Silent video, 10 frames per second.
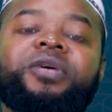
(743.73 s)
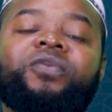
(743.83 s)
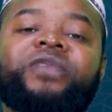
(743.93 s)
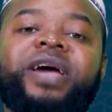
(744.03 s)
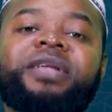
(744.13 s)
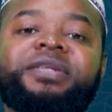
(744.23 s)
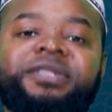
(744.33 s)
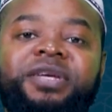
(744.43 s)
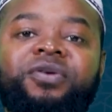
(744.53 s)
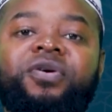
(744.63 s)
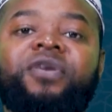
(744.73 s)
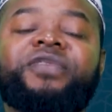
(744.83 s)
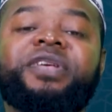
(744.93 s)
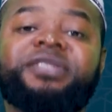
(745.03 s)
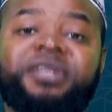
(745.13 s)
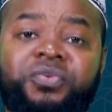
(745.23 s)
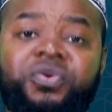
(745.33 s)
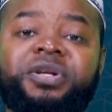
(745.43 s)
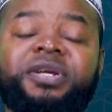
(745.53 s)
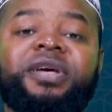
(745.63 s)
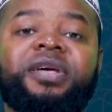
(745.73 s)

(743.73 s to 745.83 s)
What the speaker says: He will find zero of his reward.